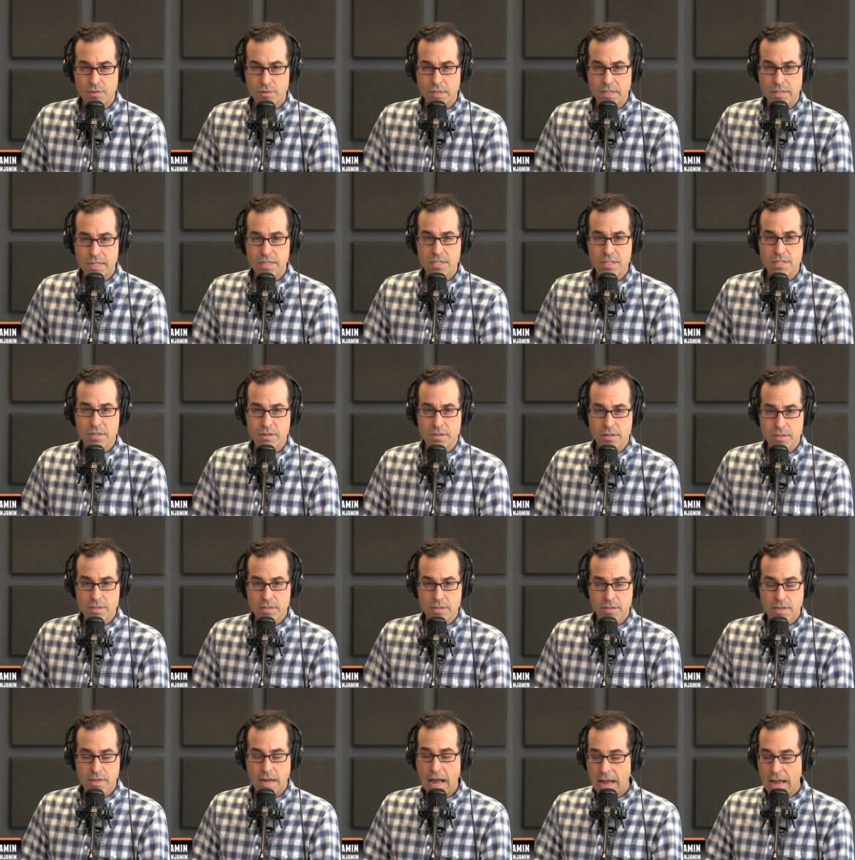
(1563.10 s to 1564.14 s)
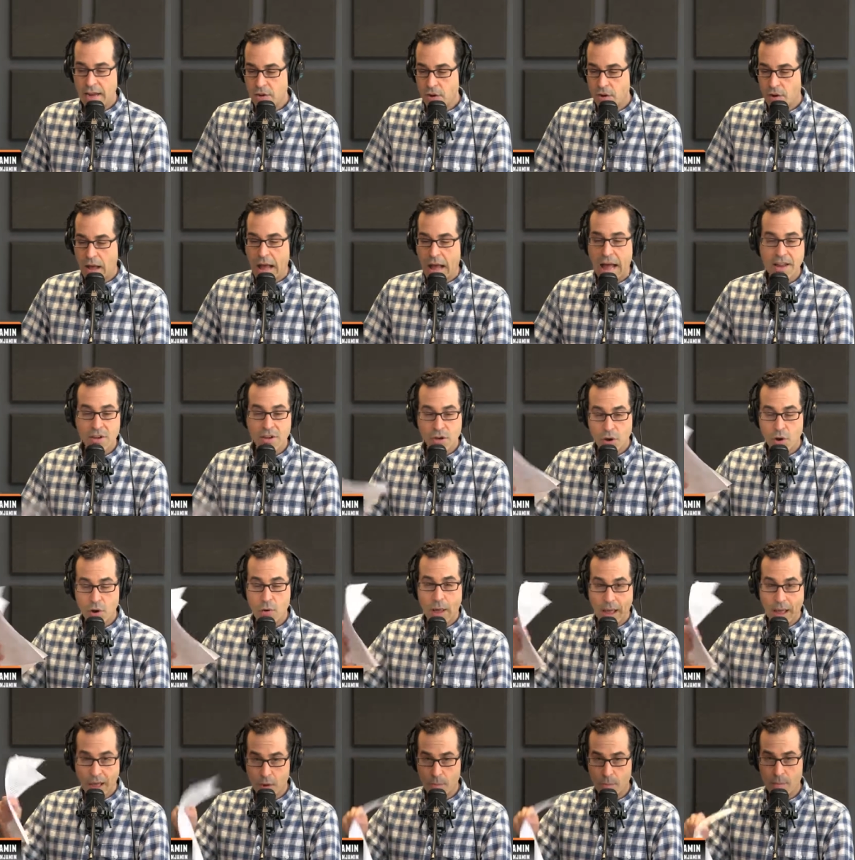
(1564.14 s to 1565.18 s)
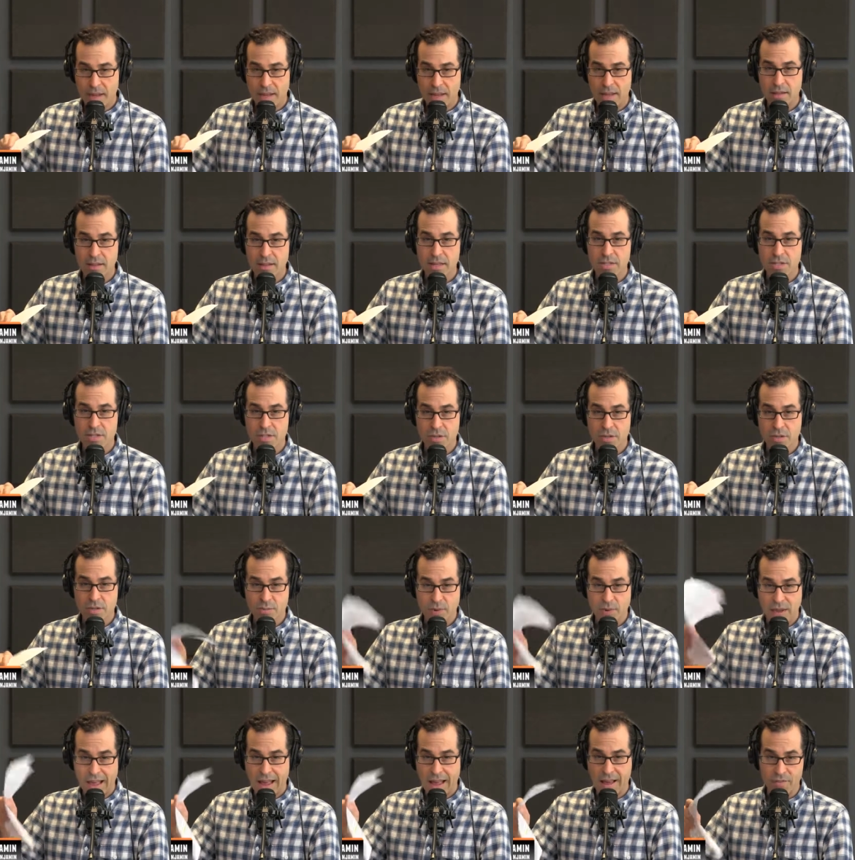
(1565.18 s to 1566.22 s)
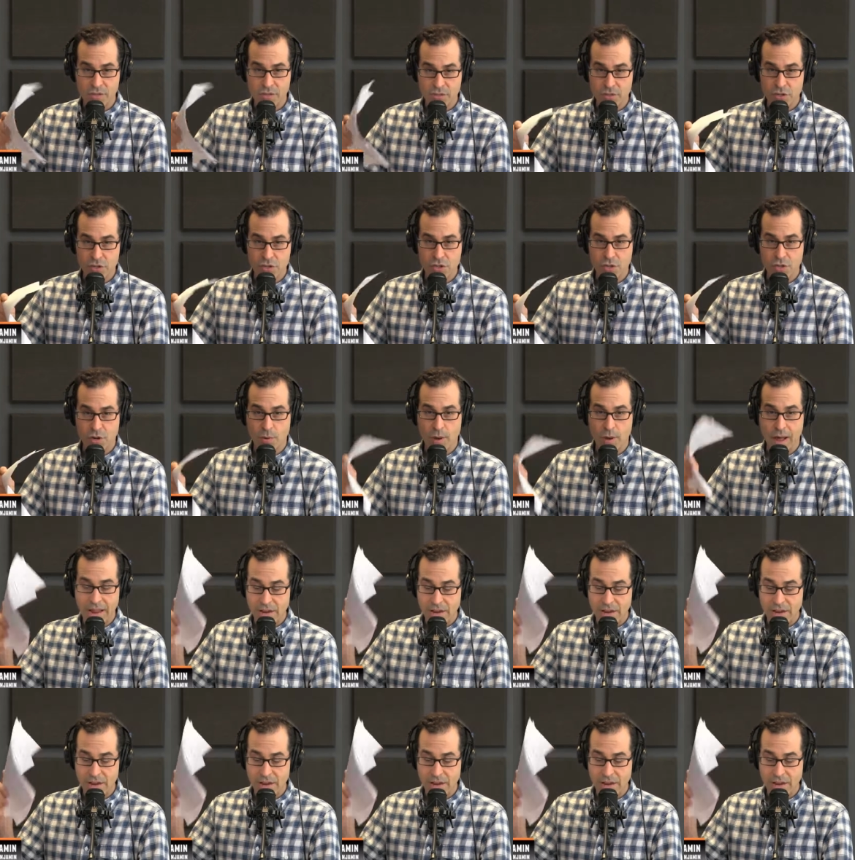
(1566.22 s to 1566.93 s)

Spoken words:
listeners? I know how many listeners we have of the show.